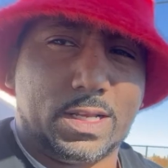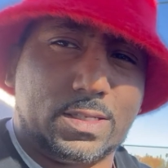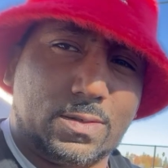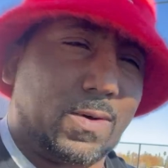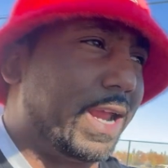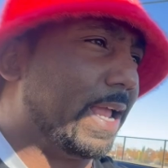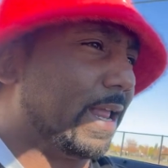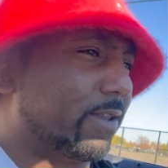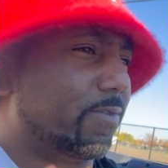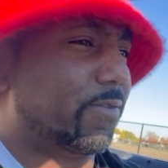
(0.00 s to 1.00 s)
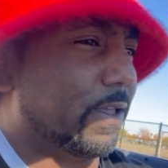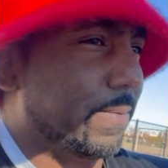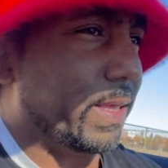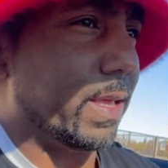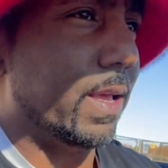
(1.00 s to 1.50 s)
this is red, you feel
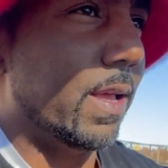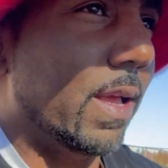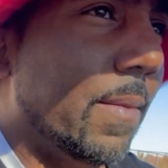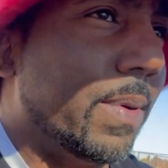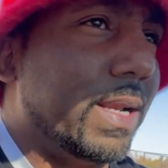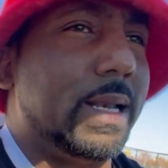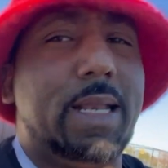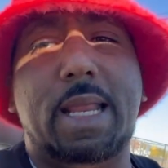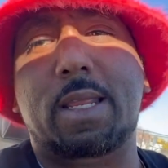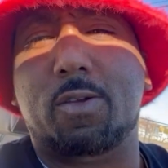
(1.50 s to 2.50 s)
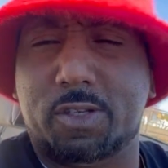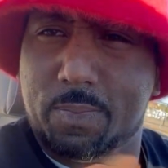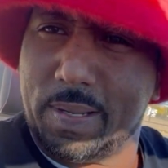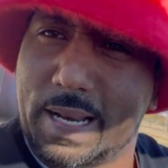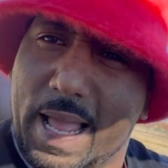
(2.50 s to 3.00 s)
me? But it didn't used to
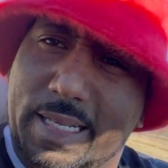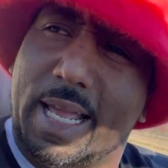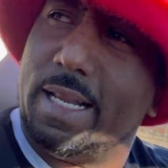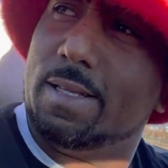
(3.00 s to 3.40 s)
be like that.